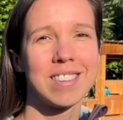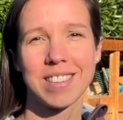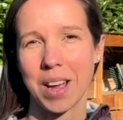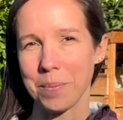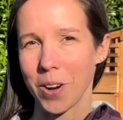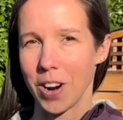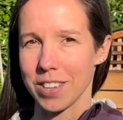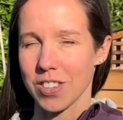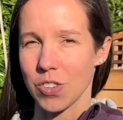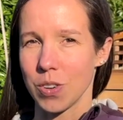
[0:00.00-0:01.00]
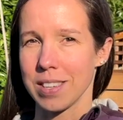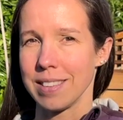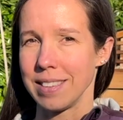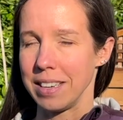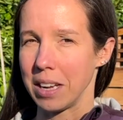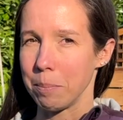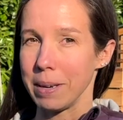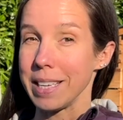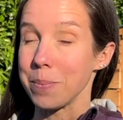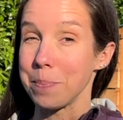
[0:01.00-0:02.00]
Some garden stores and seed
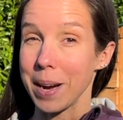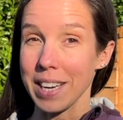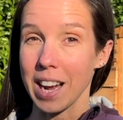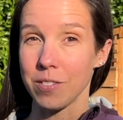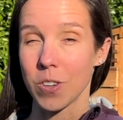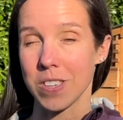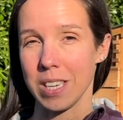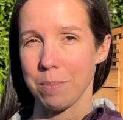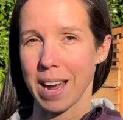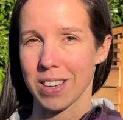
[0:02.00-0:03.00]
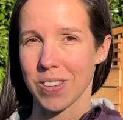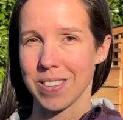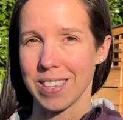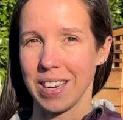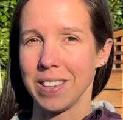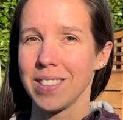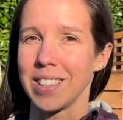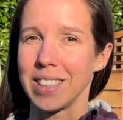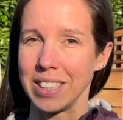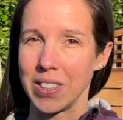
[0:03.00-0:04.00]
companies might have their seed packs on sale to
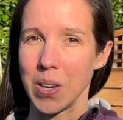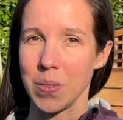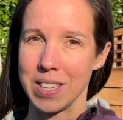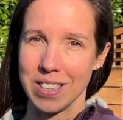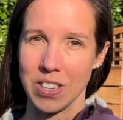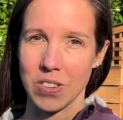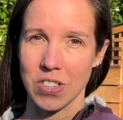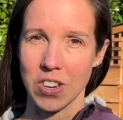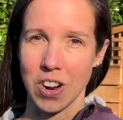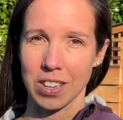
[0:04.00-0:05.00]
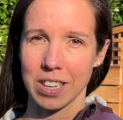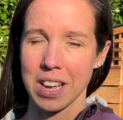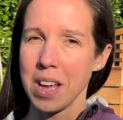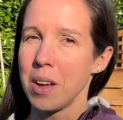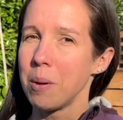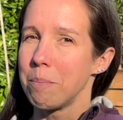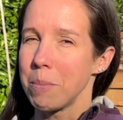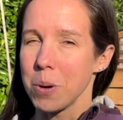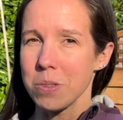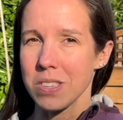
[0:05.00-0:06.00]
clear out this year's stock.
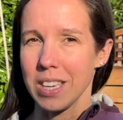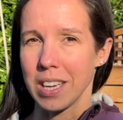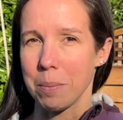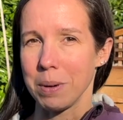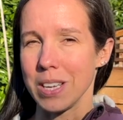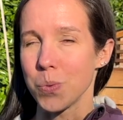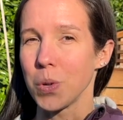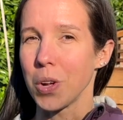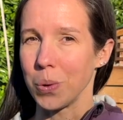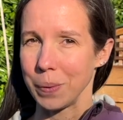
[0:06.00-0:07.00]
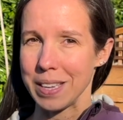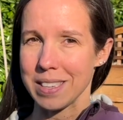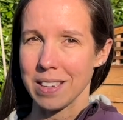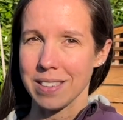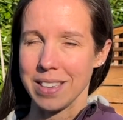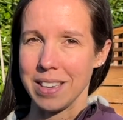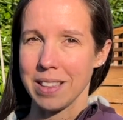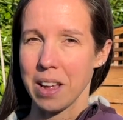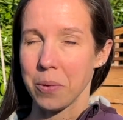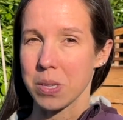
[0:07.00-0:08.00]
Most seed companies will only sell seed
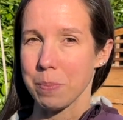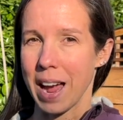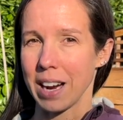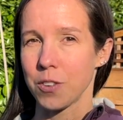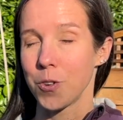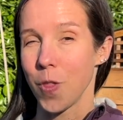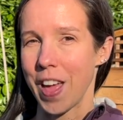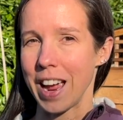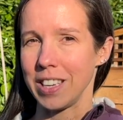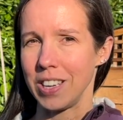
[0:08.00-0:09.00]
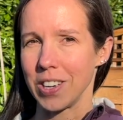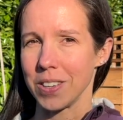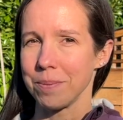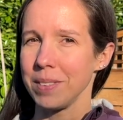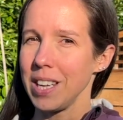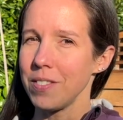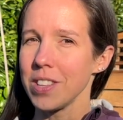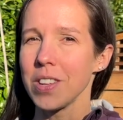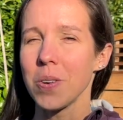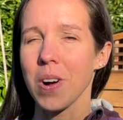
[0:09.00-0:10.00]
that was packed for that year, even
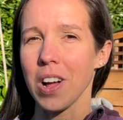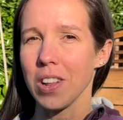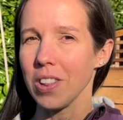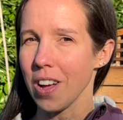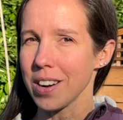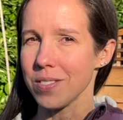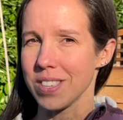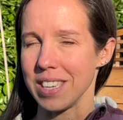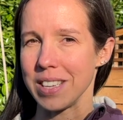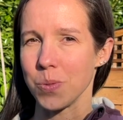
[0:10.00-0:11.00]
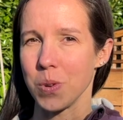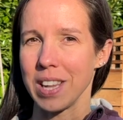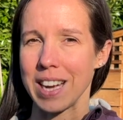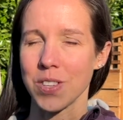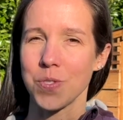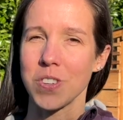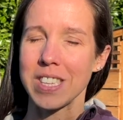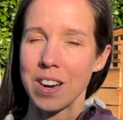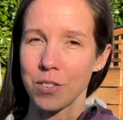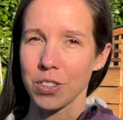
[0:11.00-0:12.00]
though a lot of seeds will last for
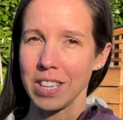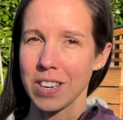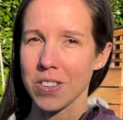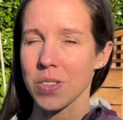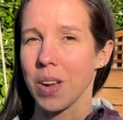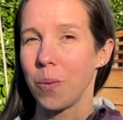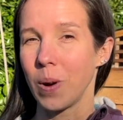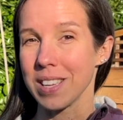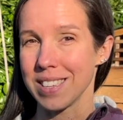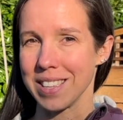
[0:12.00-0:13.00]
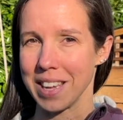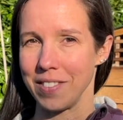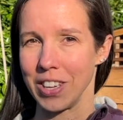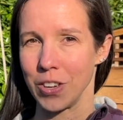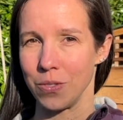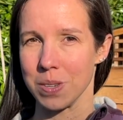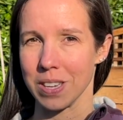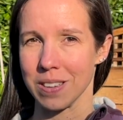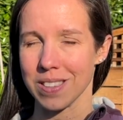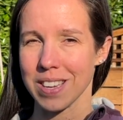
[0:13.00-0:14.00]
several years while still giving good
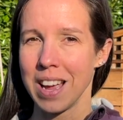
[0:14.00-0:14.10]
results.